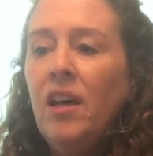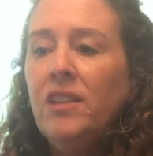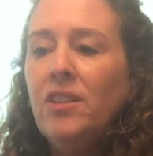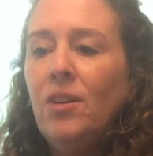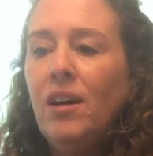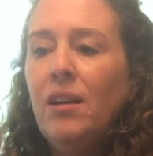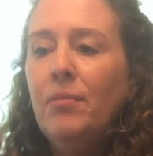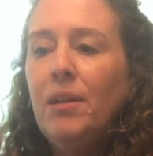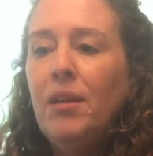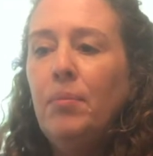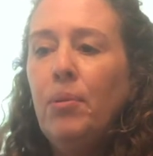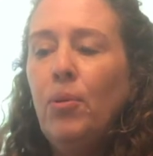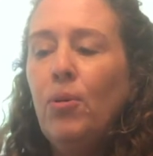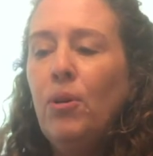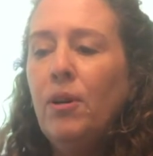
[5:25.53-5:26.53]
So I'm going
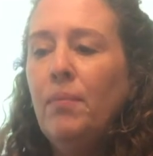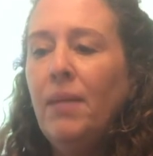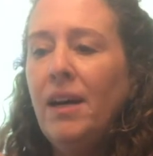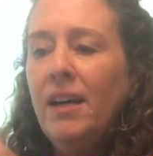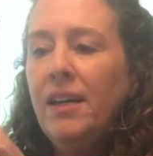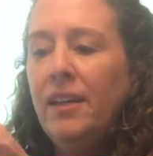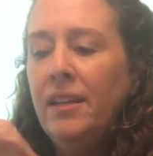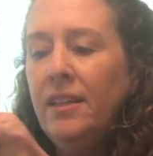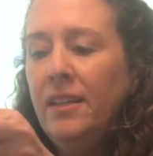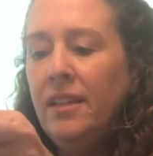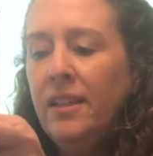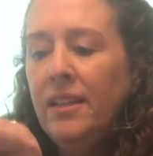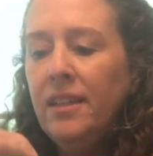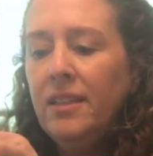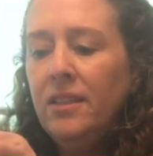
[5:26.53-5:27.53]
to pour mine
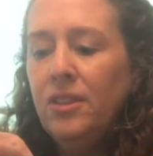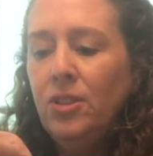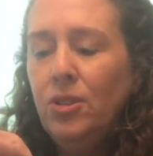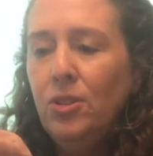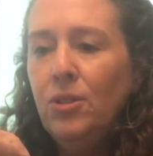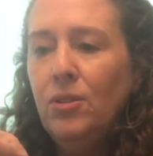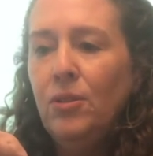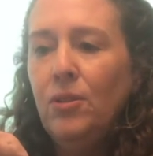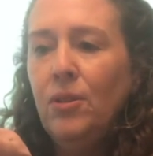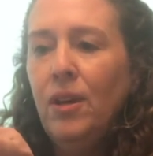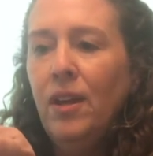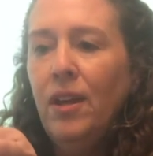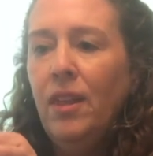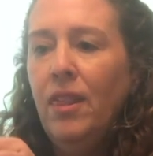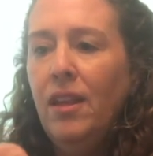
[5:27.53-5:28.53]
into
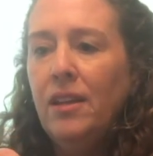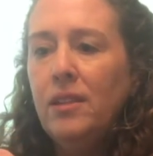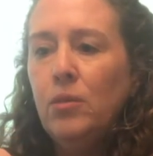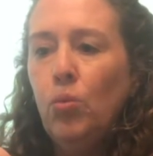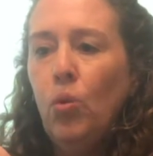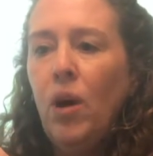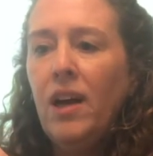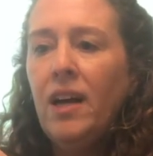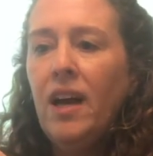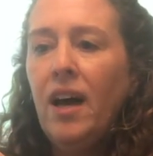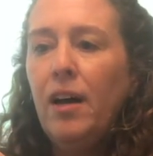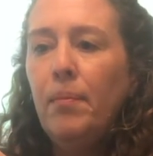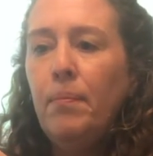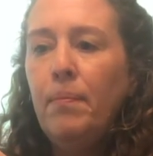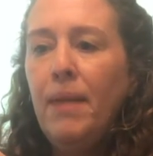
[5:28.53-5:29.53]
this 1
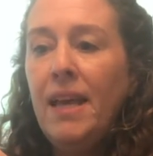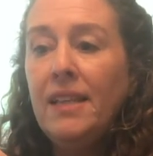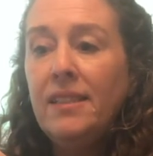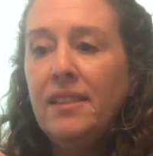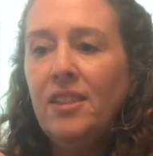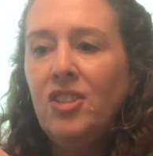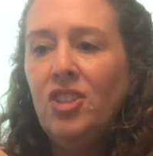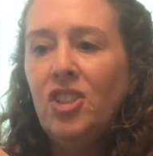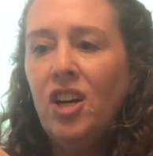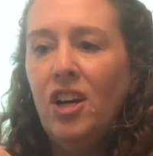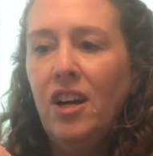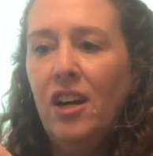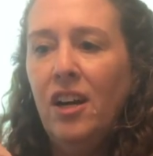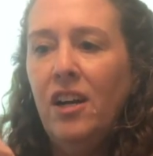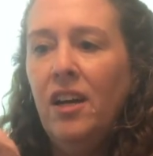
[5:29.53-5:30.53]
cup mason
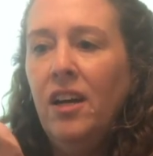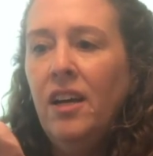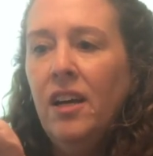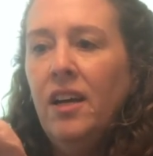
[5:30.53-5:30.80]
jar